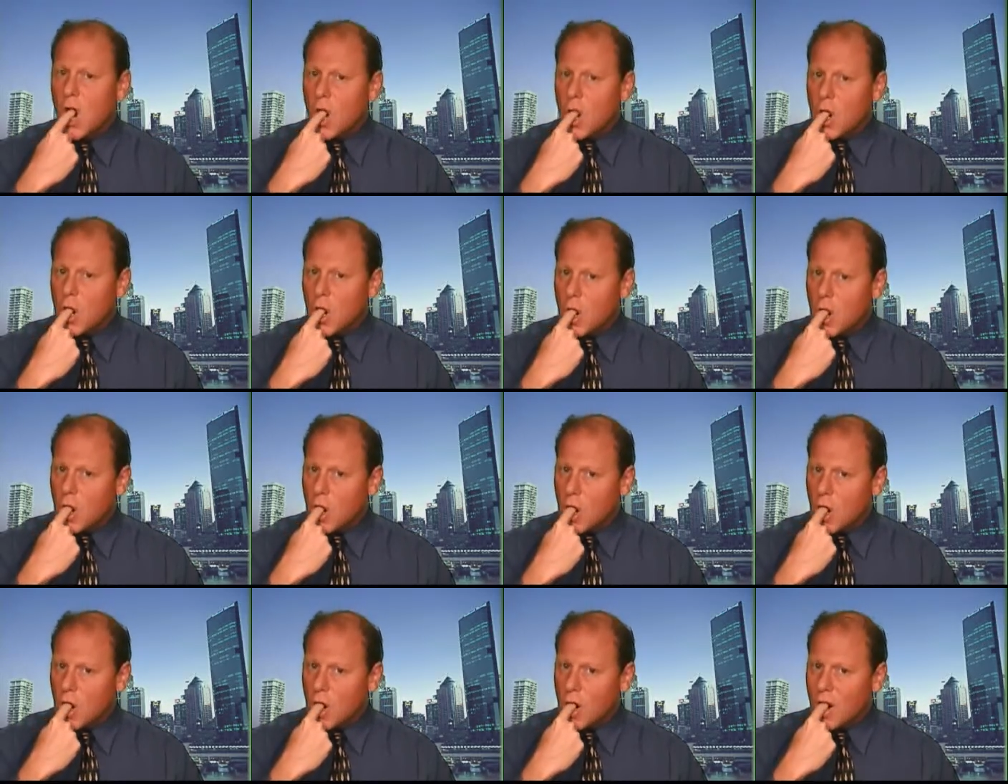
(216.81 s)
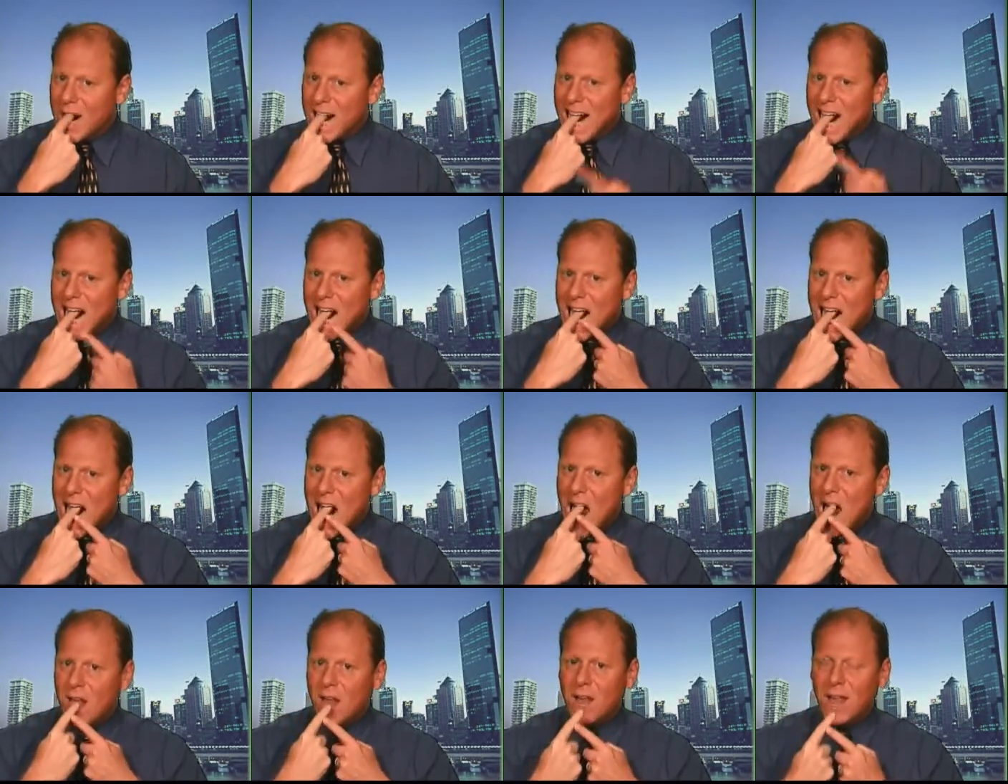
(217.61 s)

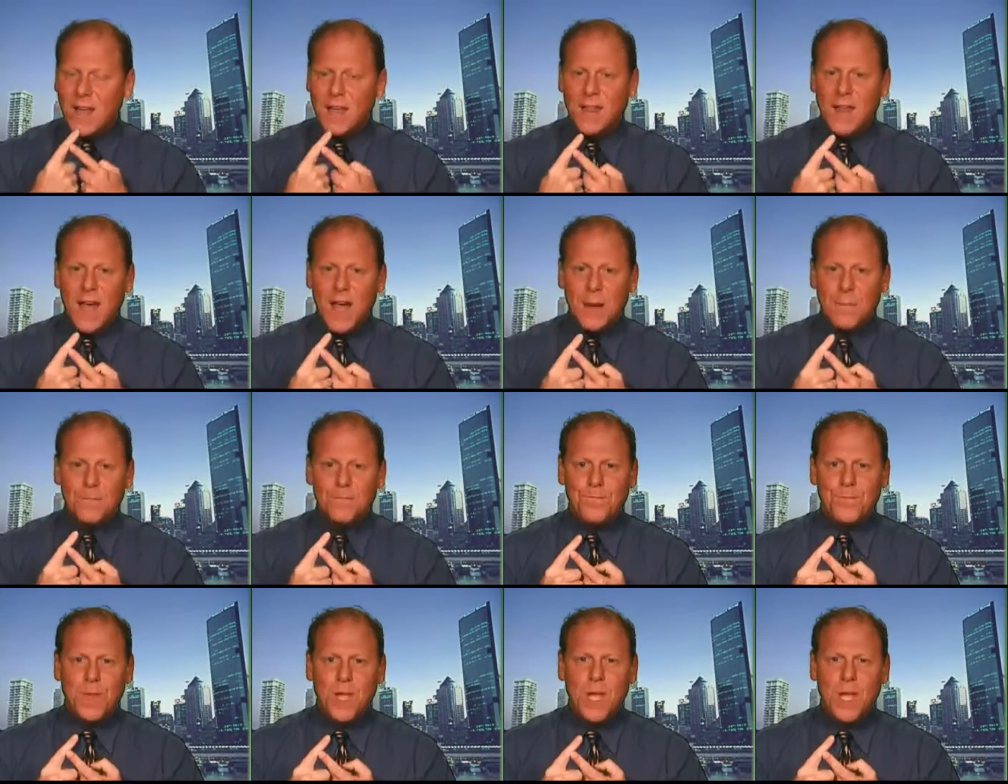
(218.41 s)
Rock. Like that.